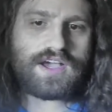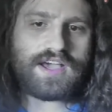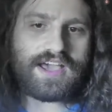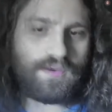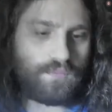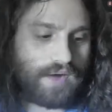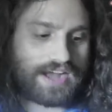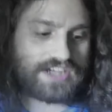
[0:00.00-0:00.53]

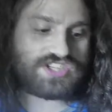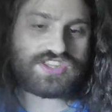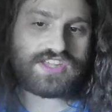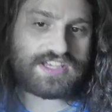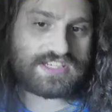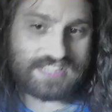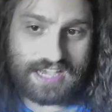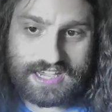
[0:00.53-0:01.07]
Watch
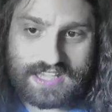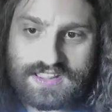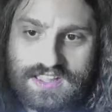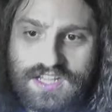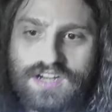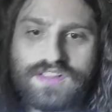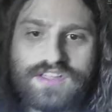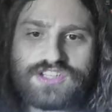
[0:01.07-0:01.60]
this. I can
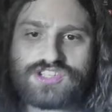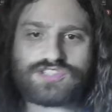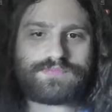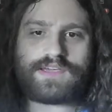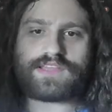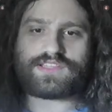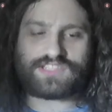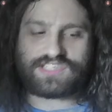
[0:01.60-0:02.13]
literally just
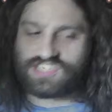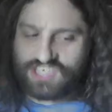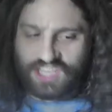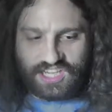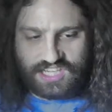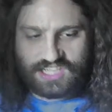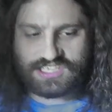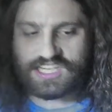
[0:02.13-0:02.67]
make the
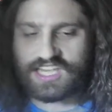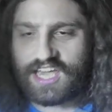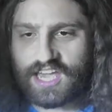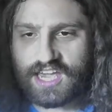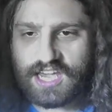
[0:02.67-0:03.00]
sickest kick.